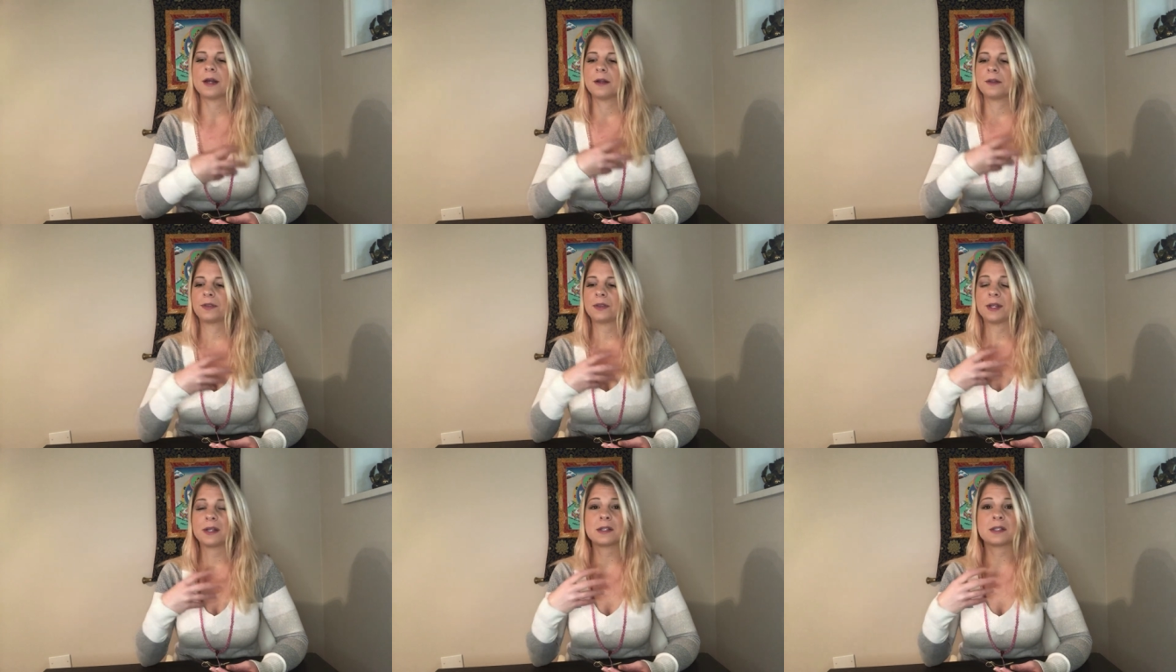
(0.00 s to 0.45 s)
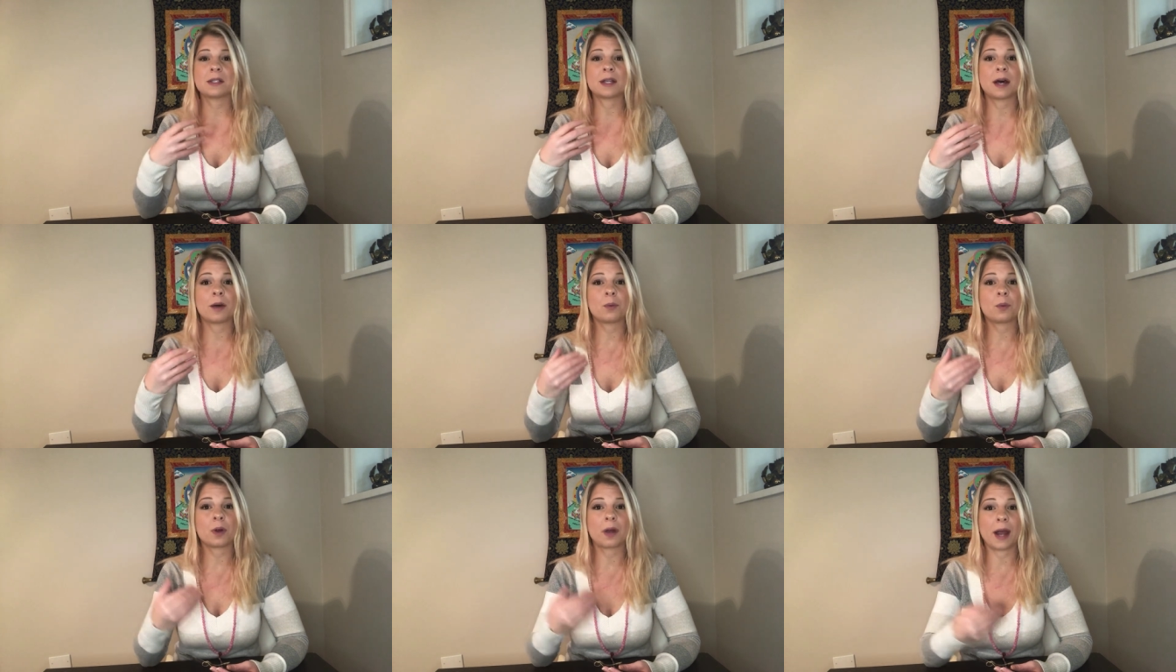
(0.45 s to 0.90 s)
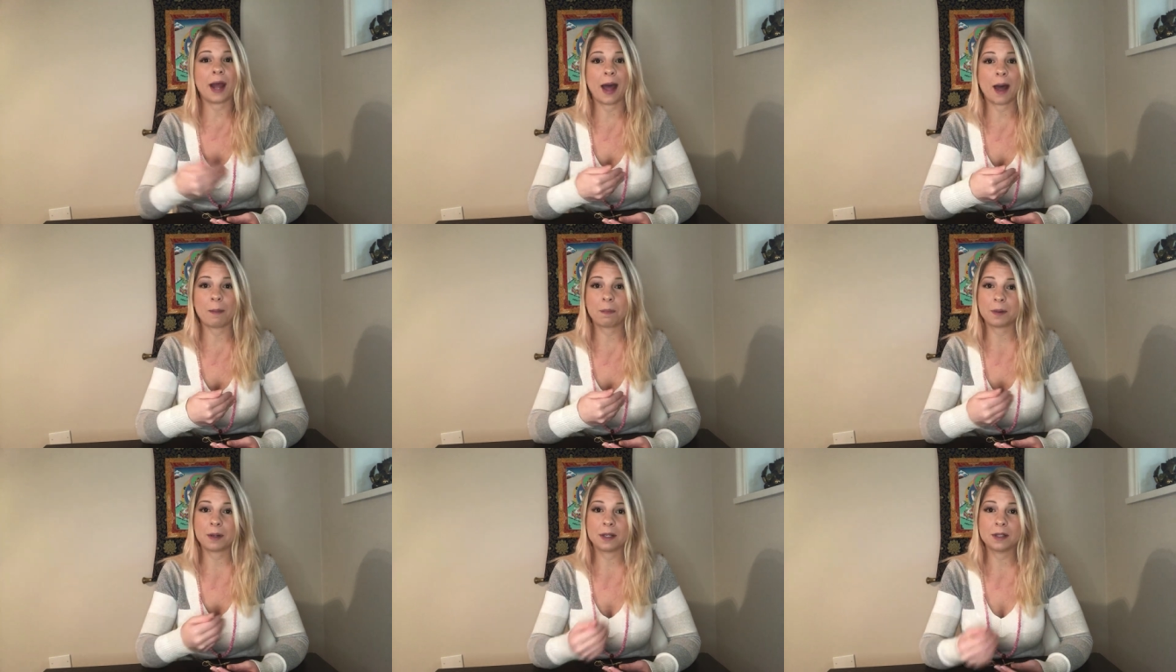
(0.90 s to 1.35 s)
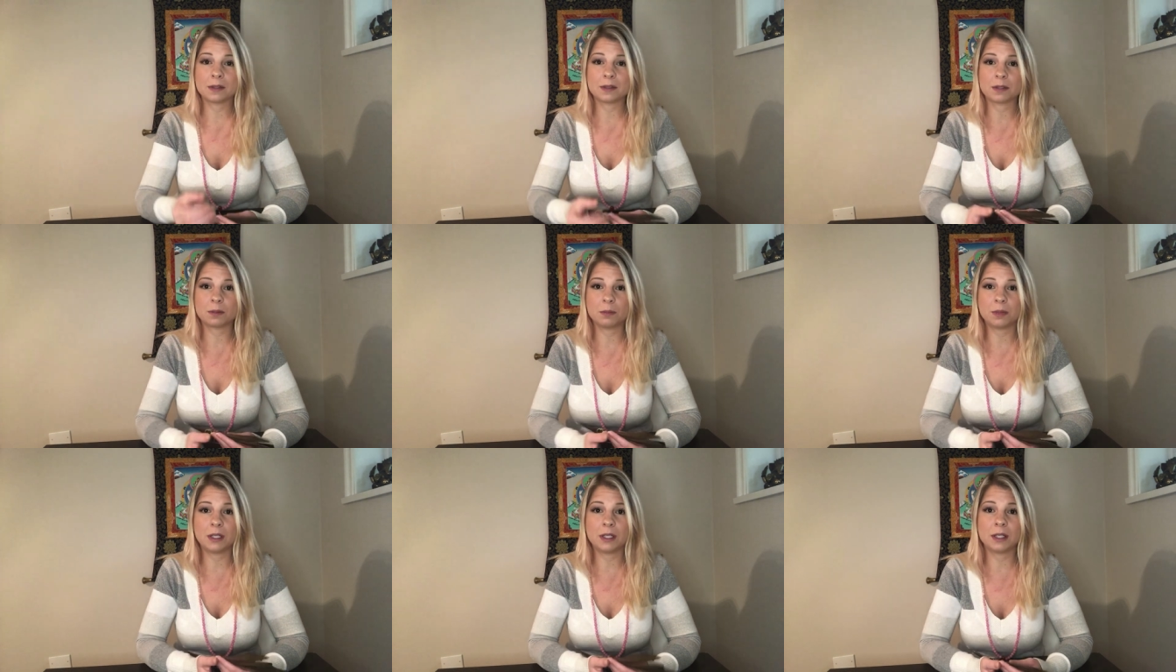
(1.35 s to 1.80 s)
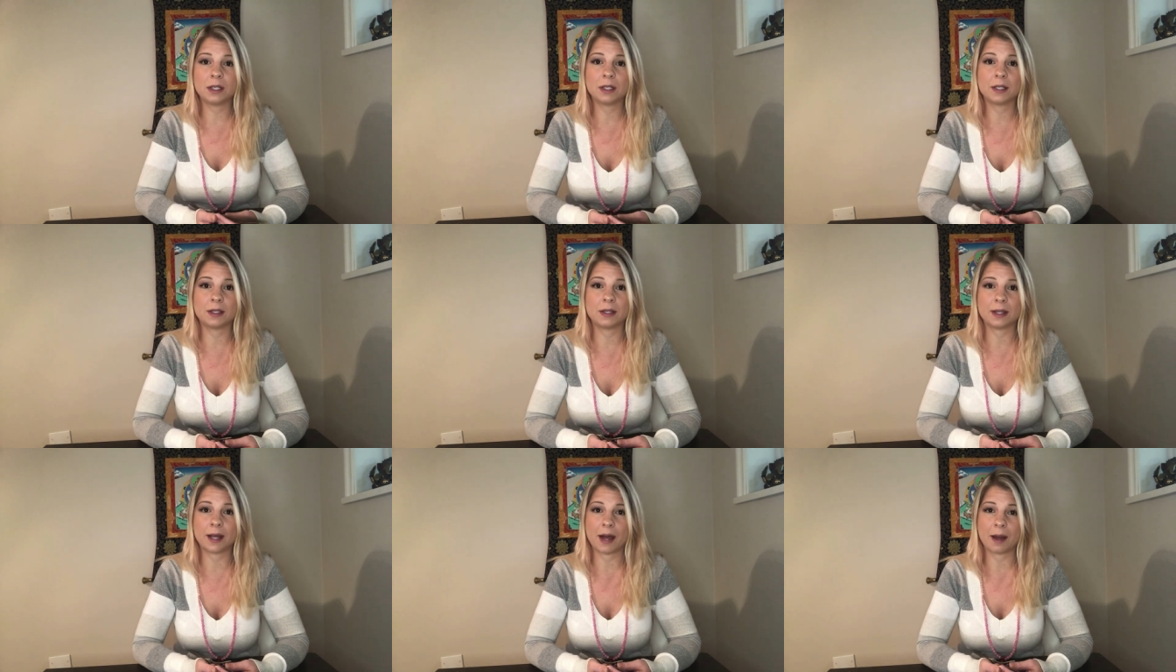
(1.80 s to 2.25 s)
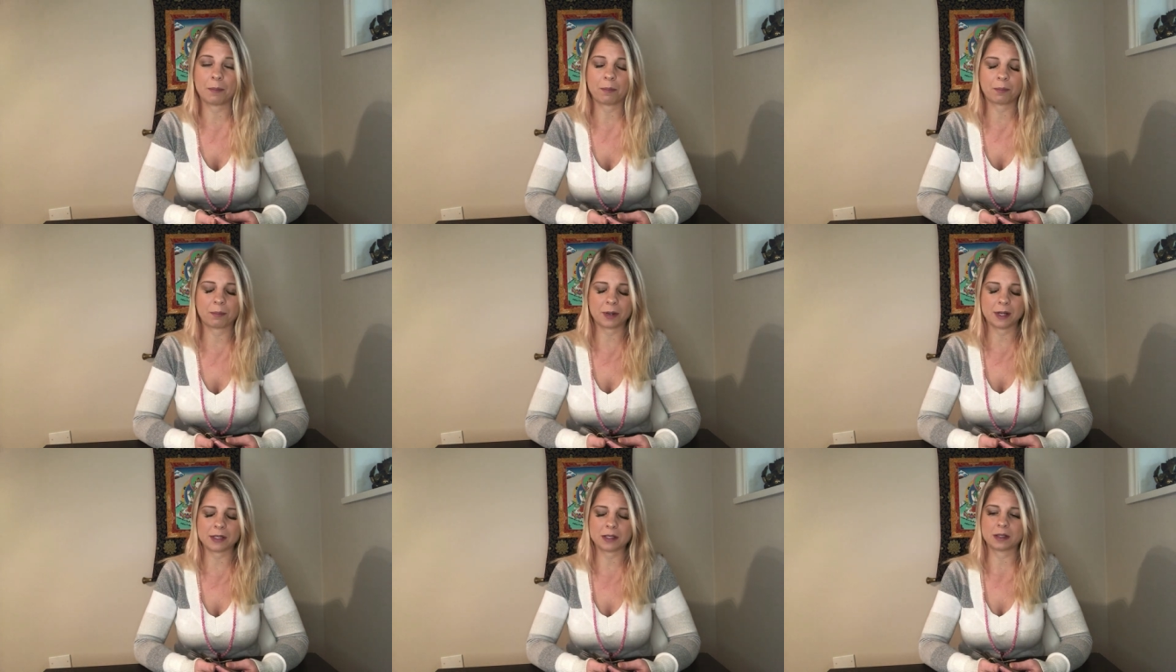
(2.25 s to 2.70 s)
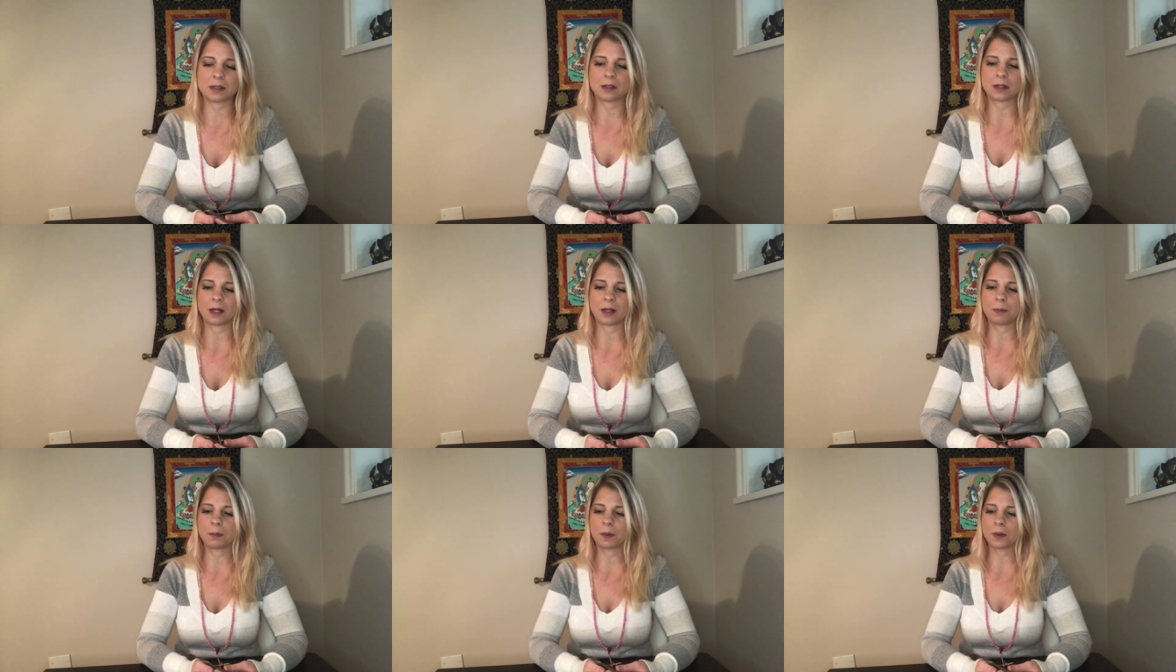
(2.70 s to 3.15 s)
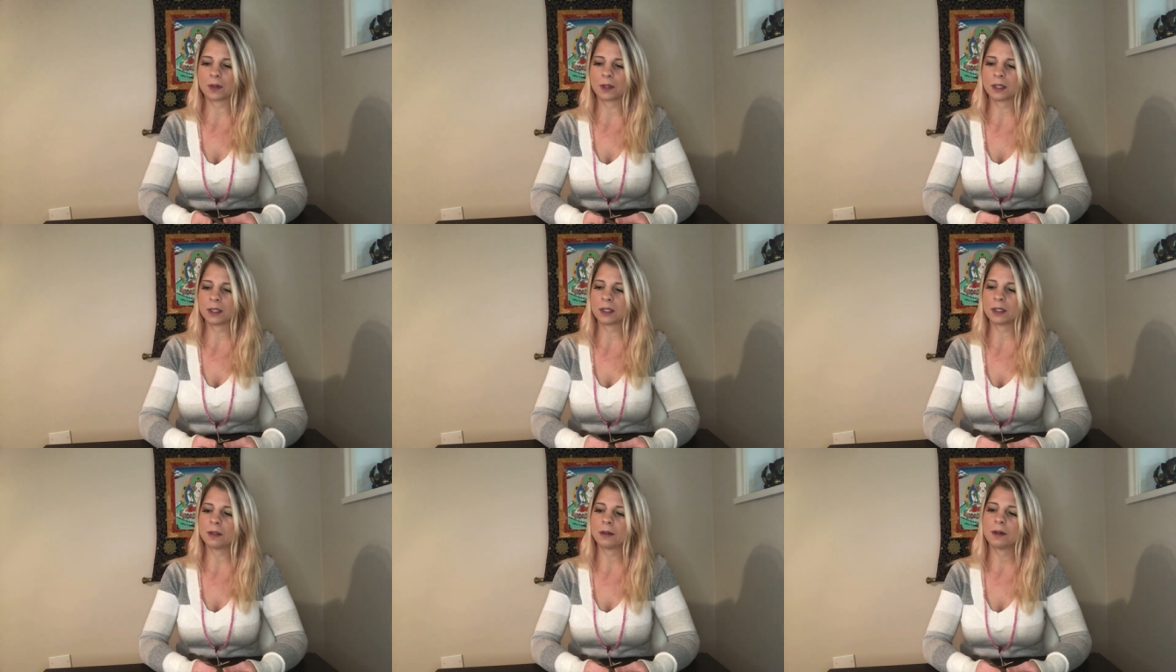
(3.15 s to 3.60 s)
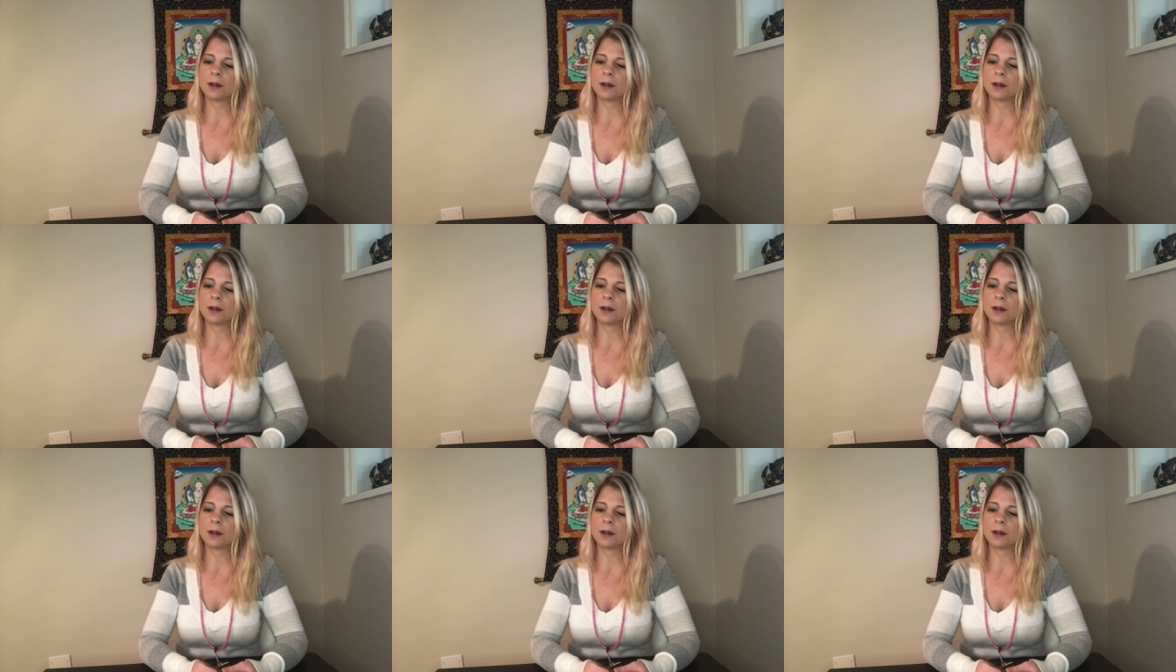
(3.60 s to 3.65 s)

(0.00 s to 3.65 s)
things that were happening to me in that present time period.